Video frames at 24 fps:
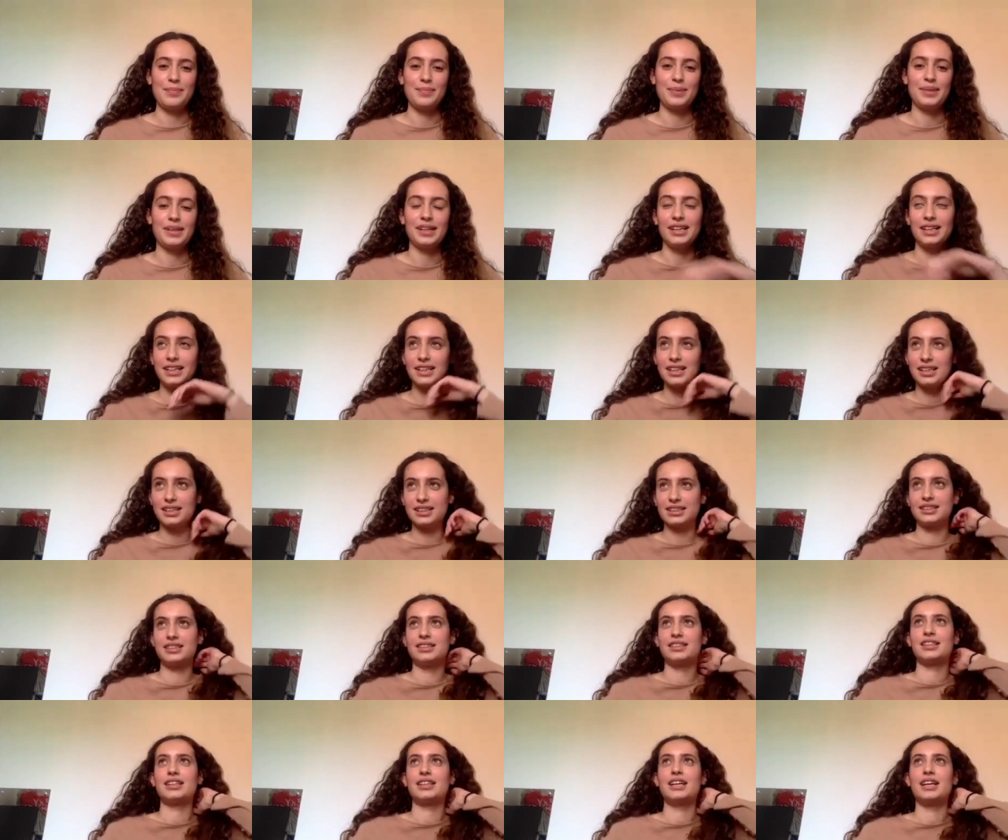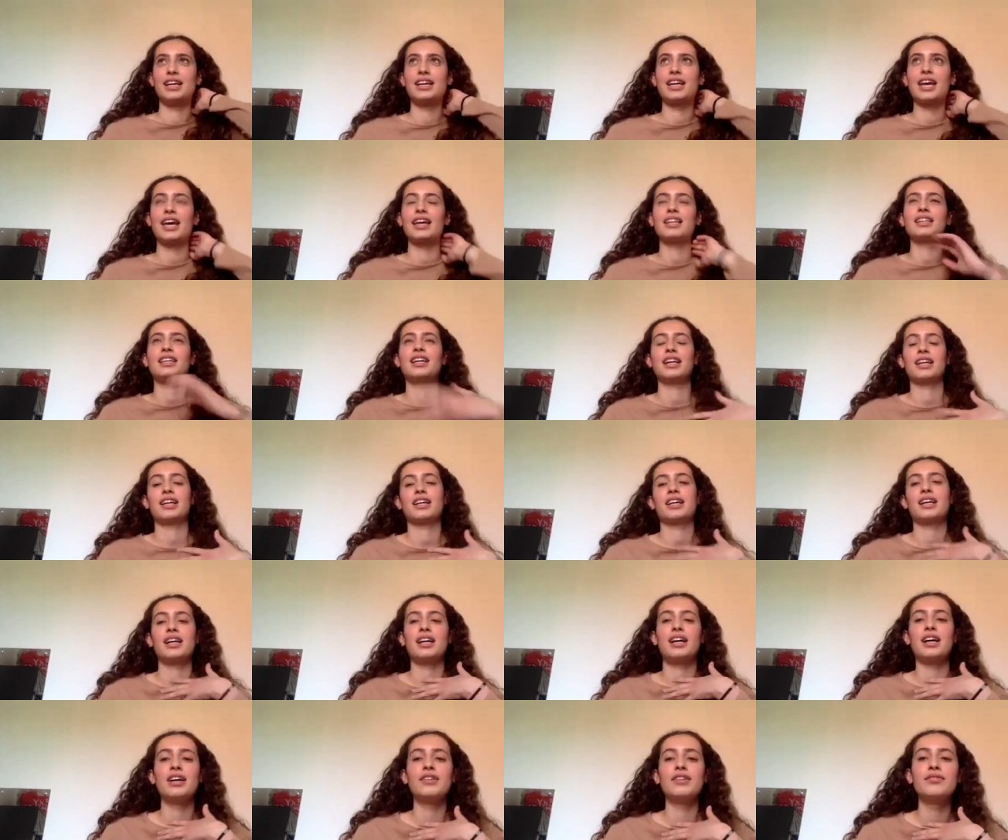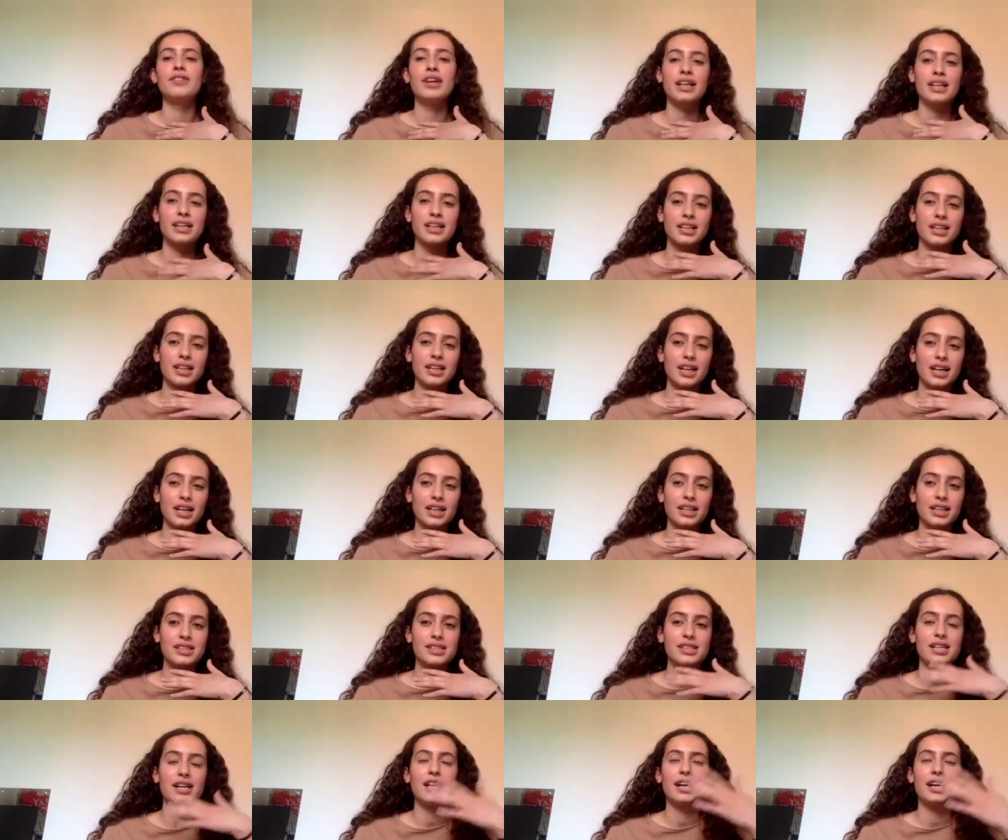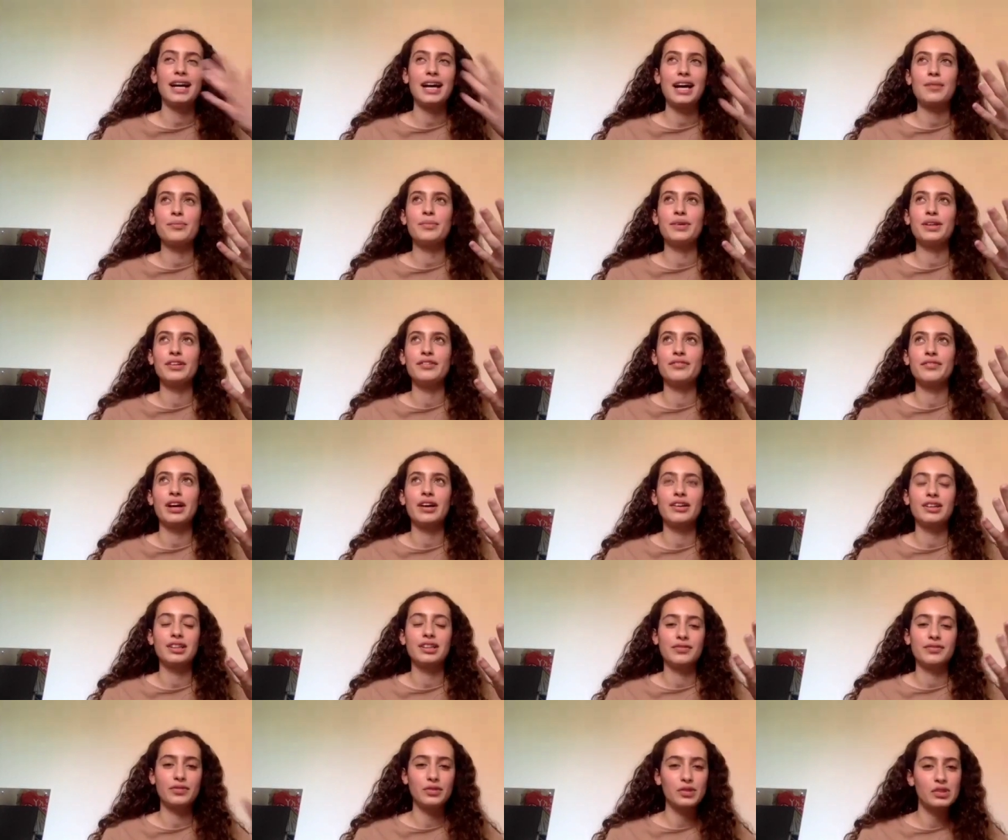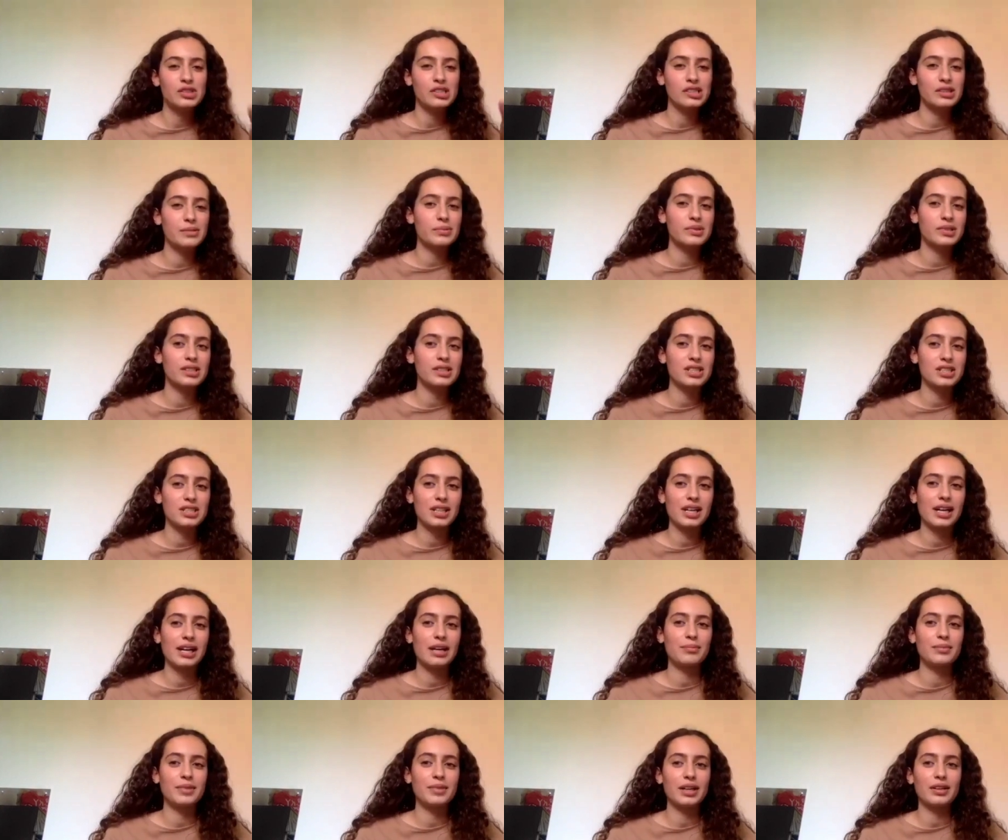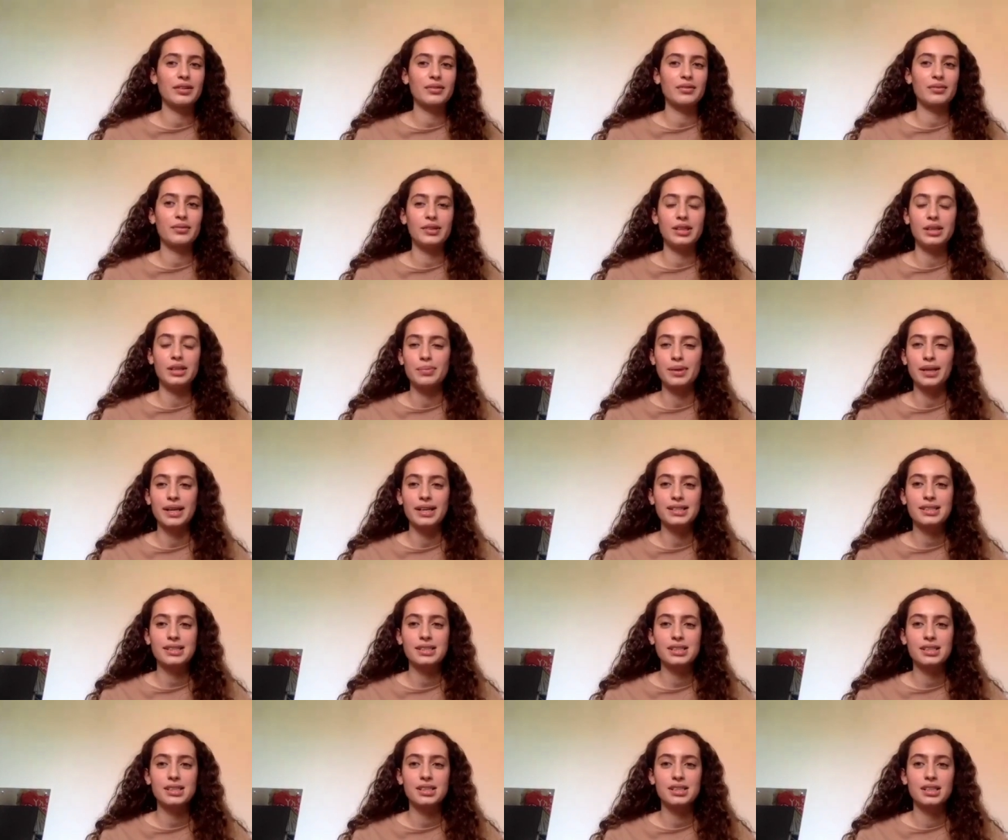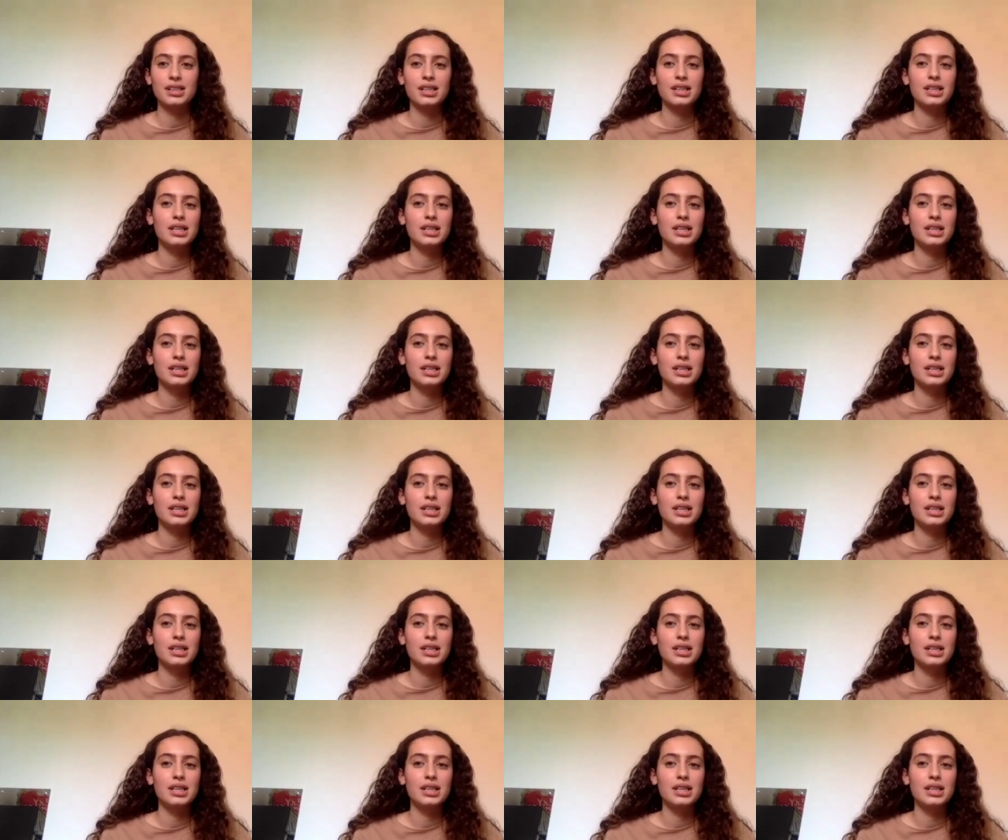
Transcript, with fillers: but again like i recognize i am in a very fortunate position i am like really blessed